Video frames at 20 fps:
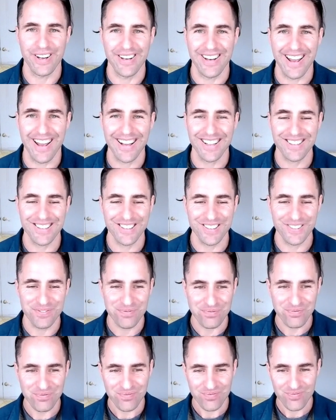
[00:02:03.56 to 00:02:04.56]
index.
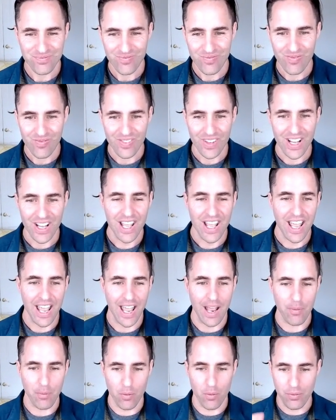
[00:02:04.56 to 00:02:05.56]

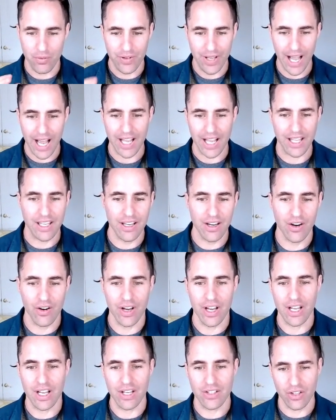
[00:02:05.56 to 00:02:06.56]
And what we've got
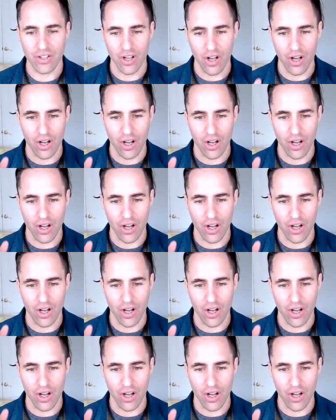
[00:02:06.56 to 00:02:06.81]
here is